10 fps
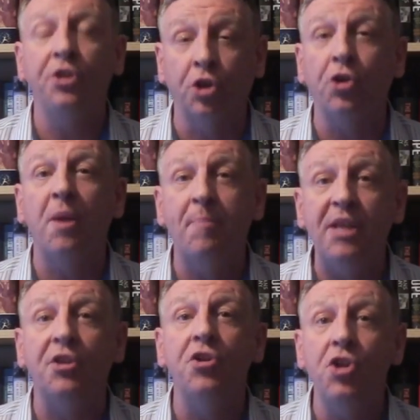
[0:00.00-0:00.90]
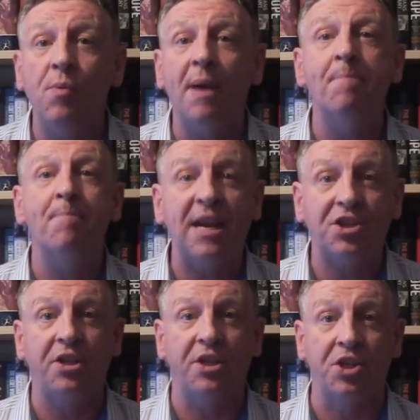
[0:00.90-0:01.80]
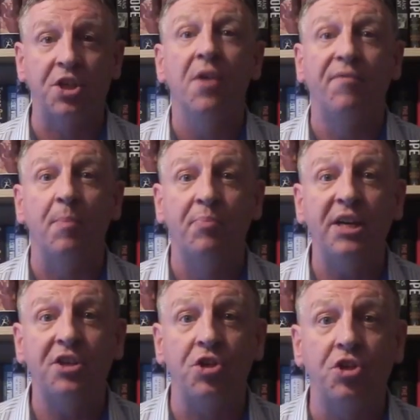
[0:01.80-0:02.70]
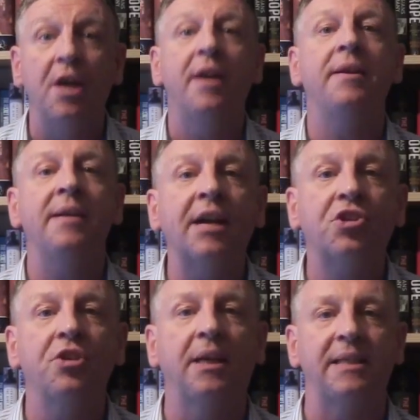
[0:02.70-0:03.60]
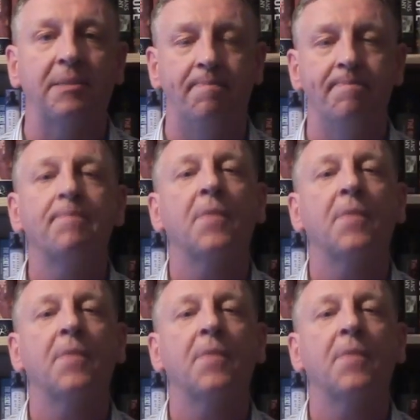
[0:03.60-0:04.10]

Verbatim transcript: you're going to be the new ambassadors for British nationalism.